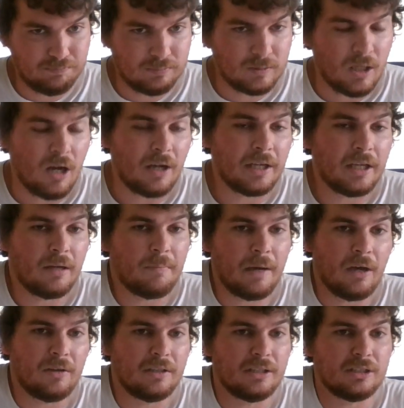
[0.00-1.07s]
talking
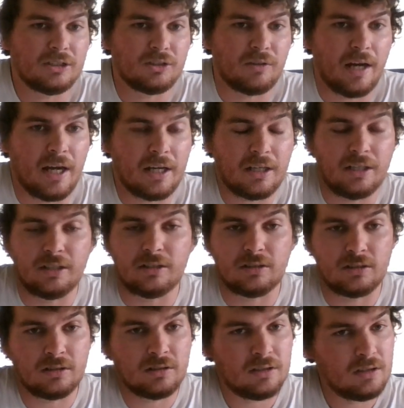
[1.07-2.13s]
about in this track.
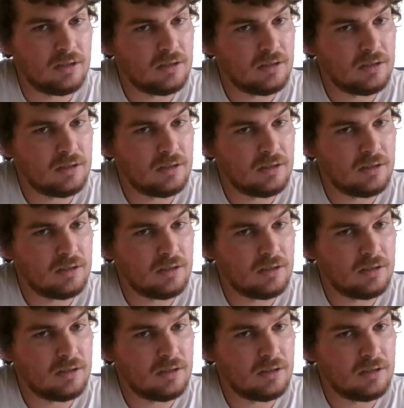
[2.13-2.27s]
It's